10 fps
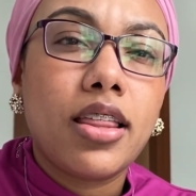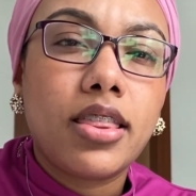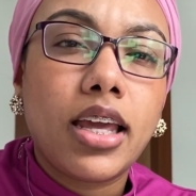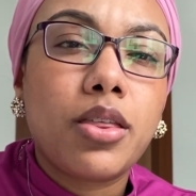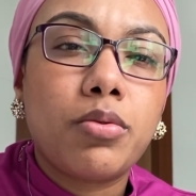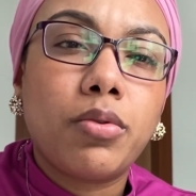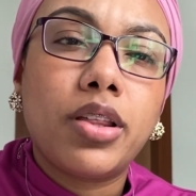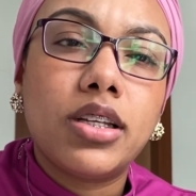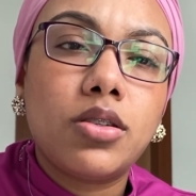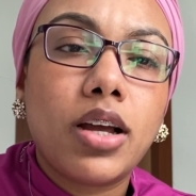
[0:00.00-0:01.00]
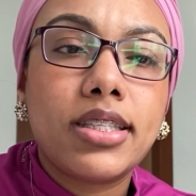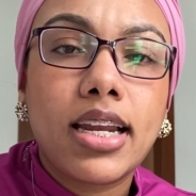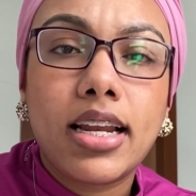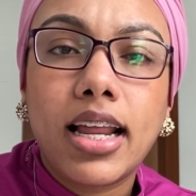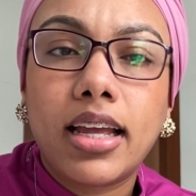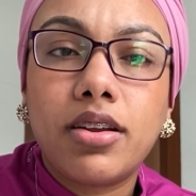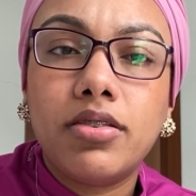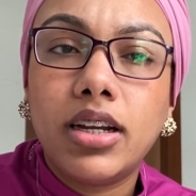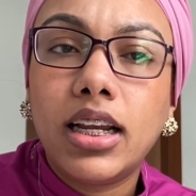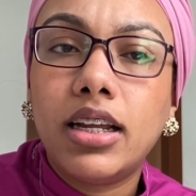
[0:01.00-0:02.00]
think through this. So I started like
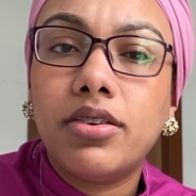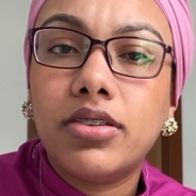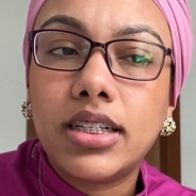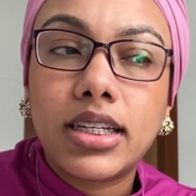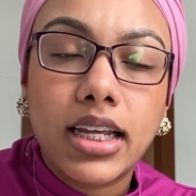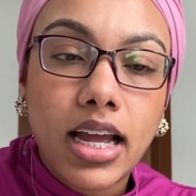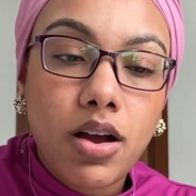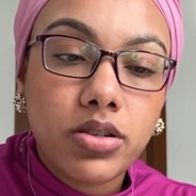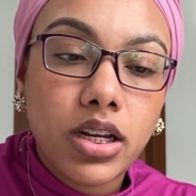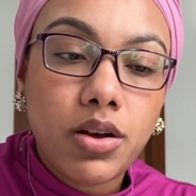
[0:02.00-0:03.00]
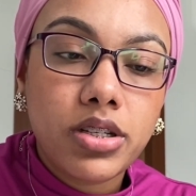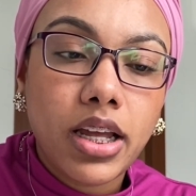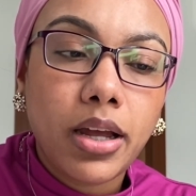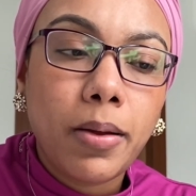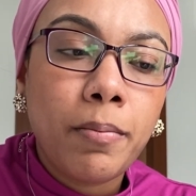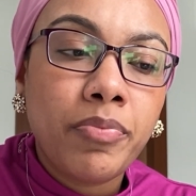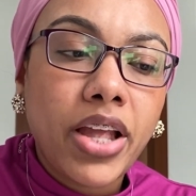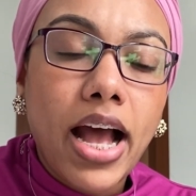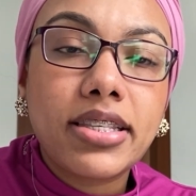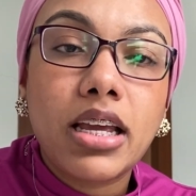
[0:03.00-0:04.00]
really reasoning out, and I was like
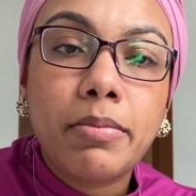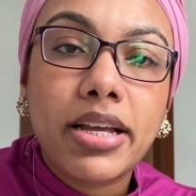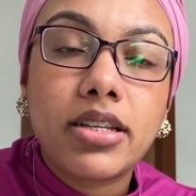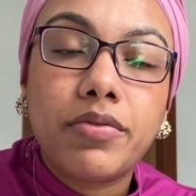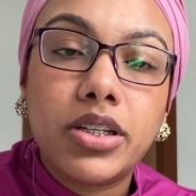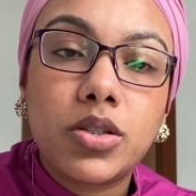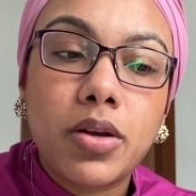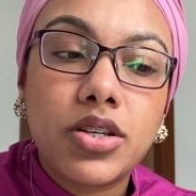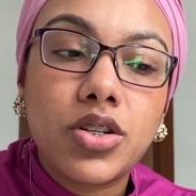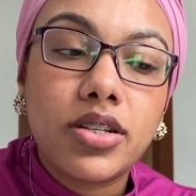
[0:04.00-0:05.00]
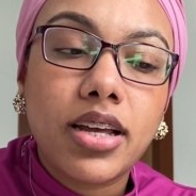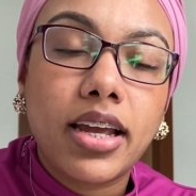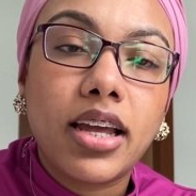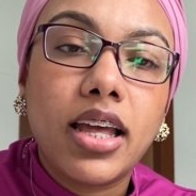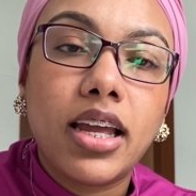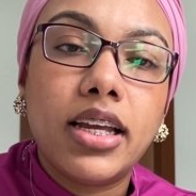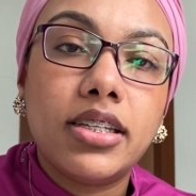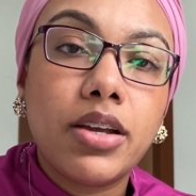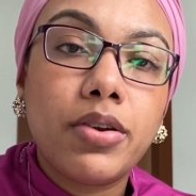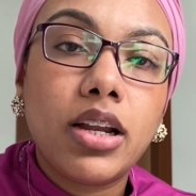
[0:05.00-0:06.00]
asking myself these questions, like, is
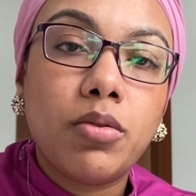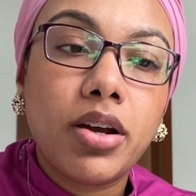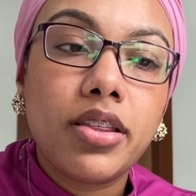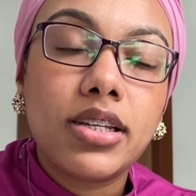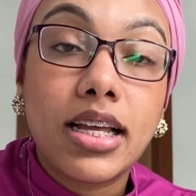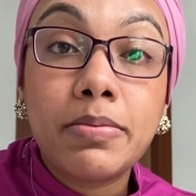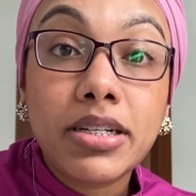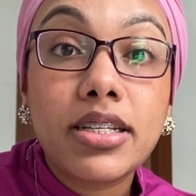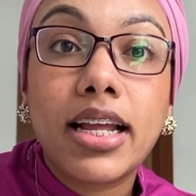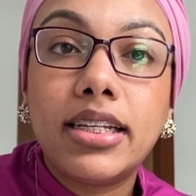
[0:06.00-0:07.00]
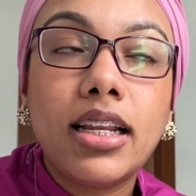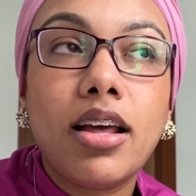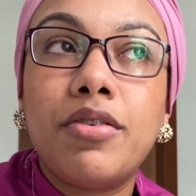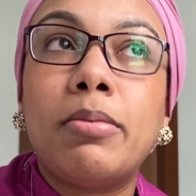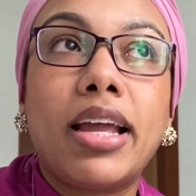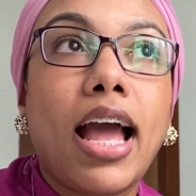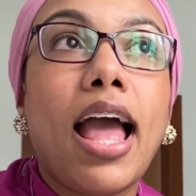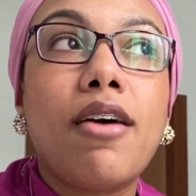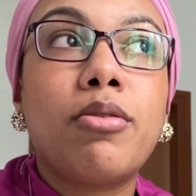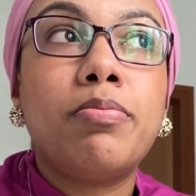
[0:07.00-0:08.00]
he really worth it? As much as I did love him, like, I
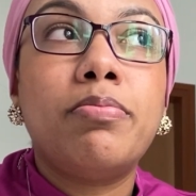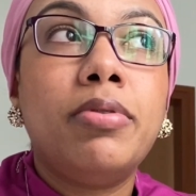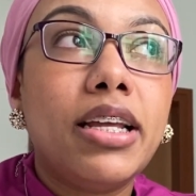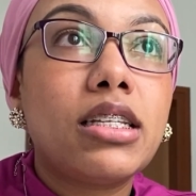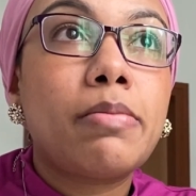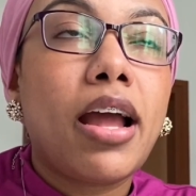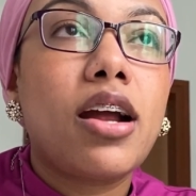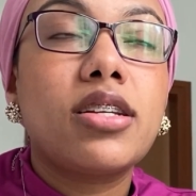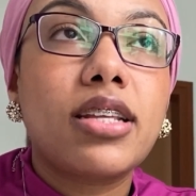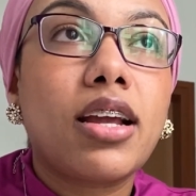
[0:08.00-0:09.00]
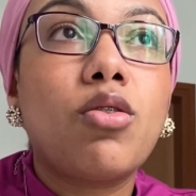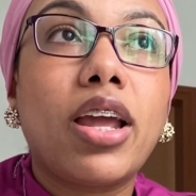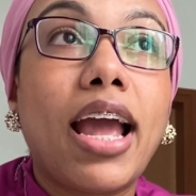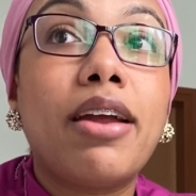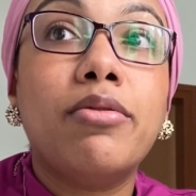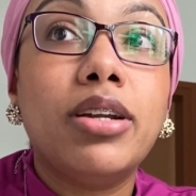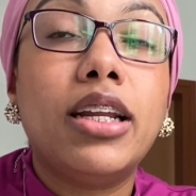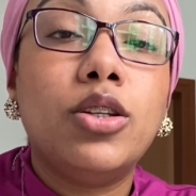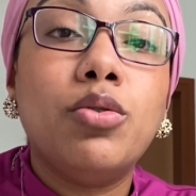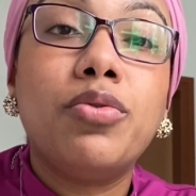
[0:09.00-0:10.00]
have a place in my heart. It's like, okay, I
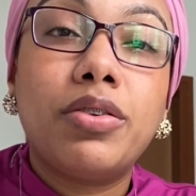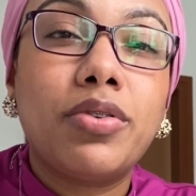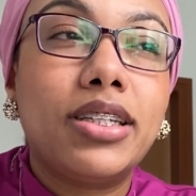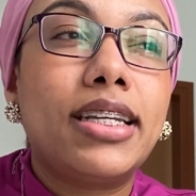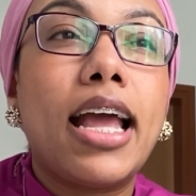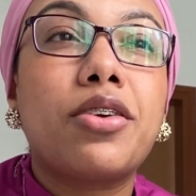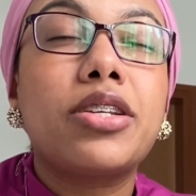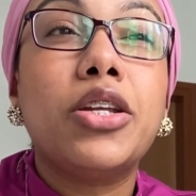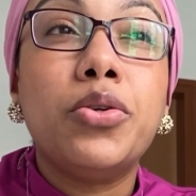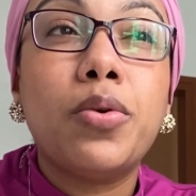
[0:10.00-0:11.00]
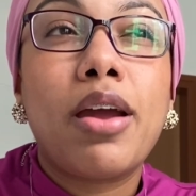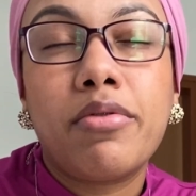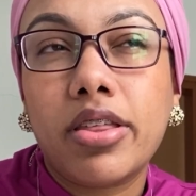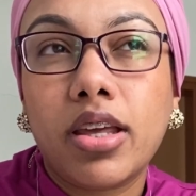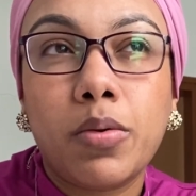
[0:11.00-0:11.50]
really do feel for this guy, because I knew everything he